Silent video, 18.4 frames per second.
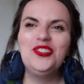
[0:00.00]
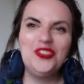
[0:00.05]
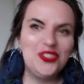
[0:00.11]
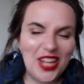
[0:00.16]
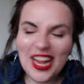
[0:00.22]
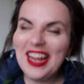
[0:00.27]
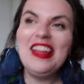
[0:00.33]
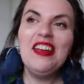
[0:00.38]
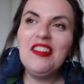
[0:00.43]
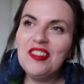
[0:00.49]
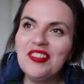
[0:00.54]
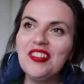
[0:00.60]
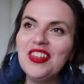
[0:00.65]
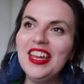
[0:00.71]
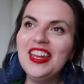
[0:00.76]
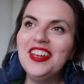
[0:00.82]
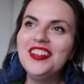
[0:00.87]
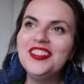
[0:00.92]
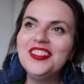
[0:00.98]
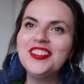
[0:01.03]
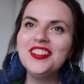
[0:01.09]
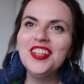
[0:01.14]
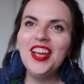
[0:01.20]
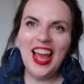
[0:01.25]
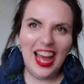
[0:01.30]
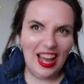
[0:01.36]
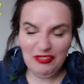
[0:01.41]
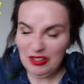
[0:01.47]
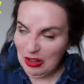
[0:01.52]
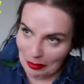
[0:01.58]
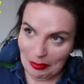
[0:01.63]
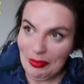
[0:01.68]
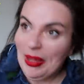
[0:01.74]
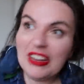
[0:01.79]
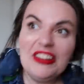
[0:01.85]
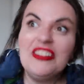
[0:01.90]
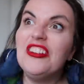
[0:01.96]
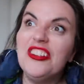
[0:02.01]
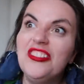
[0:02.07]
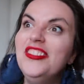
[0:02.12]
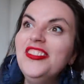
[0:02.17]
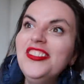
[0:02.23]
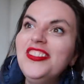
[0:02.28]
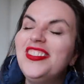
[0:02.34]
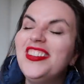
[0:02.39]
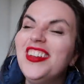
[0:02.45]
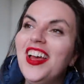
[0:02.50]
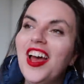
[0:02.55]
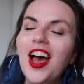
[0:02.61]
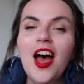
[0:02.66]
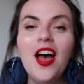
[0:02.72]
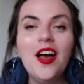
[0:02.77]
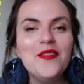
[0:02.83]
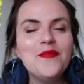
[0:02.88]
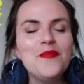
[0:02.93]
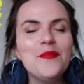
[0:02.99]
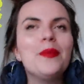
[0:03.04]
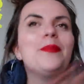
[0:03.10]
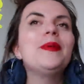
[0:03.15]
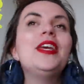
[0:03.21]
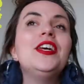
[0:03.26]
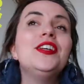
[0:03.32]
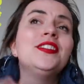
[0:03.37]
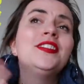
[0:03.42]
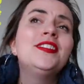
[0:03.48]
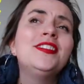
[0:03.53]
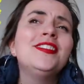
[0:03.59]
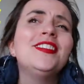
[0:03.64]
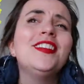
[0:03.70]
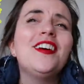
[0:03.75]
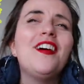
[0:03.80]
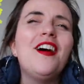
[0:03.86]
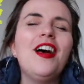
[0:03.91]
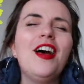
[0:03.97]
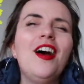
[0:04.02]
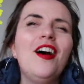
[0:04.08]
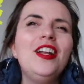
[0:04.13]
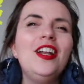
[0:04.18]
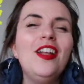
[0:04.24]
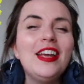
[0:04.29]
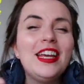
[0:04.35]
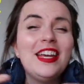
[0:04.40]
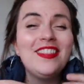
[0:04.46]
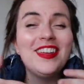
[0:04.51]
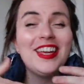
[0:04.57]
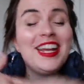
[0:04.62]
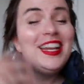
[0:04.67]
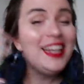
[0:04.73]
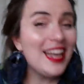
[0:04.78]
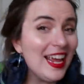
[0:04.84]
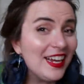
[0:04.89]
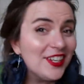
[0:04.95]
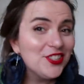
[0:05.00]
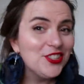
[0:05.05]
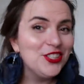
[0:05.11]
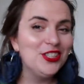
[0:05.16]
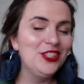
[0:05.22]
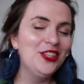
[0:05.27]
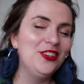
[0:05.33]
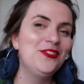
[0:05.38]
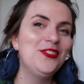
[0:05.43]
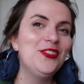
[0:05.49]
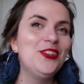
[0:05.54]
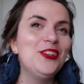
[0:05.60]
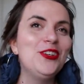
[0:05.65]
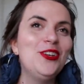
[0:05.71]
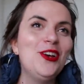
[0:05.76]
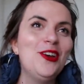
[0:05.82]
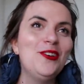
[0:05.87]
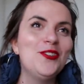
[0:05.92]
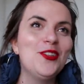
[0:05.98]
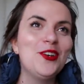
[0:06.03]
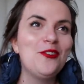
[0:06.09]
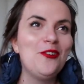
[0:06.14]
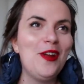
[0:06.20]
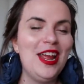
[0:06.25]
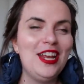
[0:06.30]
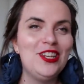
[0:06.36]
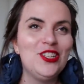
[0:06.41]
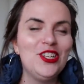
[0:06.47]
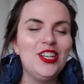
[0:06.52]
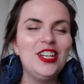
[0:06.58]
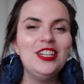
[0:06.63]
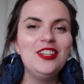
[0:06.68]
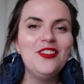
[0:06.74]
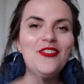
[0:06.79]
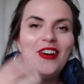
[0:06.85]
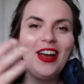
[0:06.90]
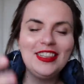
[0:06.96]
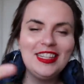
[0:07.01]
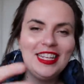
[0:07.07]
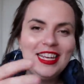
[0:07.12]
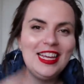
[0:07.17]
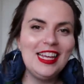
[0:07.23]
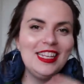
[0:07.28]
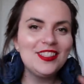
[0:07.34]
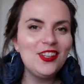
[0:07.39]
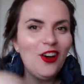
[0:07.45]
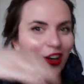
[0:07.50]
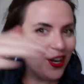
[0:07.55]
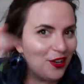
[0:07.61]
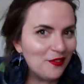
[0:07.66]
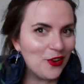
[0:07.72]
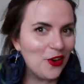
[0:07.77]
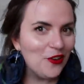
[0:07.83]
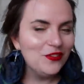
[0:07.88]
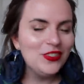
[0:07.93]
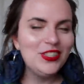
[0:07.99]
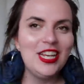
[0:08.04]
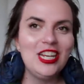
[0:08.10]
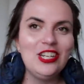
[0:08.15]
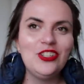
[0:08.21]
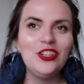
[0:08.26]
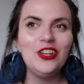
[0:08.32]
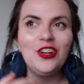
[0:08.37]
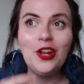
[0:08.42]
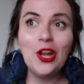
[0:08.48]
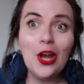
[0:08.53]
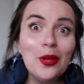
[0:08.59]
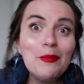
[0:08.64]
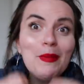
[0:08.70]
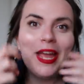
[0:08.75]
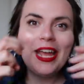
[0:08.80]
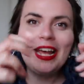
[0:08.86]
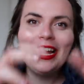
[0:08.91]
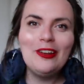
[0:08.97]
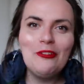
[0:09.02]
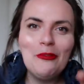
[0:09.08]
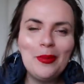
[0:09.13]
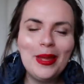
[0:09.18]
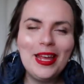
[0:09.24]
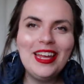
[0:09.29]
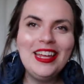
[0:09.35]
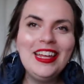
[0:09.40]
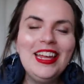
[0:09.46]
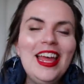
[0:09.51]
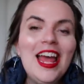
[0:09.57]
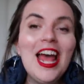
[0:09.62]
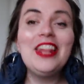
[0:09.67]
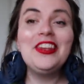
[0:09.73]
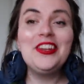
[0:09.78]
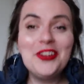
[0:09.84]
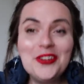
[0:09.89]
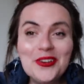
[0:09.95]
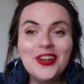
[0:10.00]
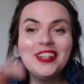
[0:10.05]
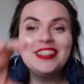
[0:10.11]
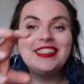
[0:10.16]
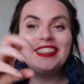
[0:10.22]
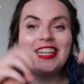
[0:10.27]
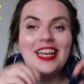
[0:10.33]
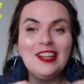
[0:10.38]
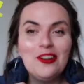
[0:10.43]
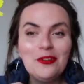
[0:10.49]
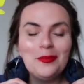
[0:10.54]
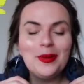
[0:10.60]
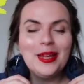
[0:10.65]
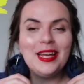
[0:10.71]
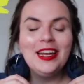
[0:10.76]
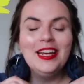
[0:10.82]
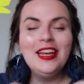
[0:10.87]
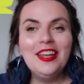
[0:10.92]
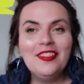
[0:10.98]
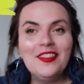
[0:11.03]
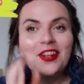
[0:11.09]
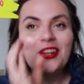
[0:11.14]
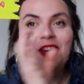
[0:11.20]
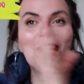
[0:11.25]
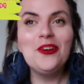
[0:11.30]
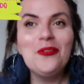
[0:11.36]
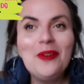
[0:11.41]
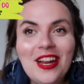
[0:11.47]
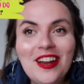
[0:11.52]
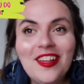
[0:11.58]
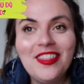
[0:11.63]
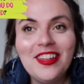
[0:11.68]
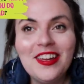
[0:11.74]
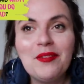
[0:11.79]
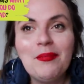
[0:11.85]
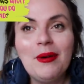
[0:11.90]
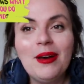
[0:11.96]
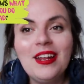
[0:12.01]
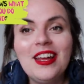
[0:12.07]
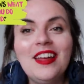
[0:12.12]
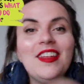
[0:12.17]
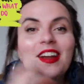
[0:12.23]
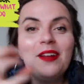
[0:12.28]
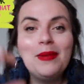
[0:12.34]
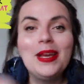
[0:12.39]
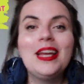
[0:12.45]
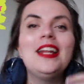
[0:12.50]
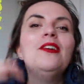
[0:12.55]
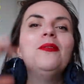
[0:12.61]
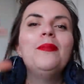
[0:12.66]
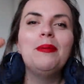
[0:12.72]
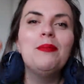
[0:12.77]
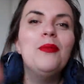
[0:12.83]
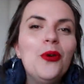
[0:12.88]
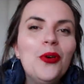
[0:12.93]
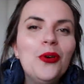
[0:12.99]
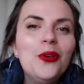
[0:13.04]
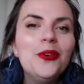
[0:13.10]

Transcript: saying things, having opinions, but because I like the connection of the creation and the fact that it is kind of a conversation, and I make a little bit and then you guys say a little bit and then I go away and I think about it and then I make a little bit more.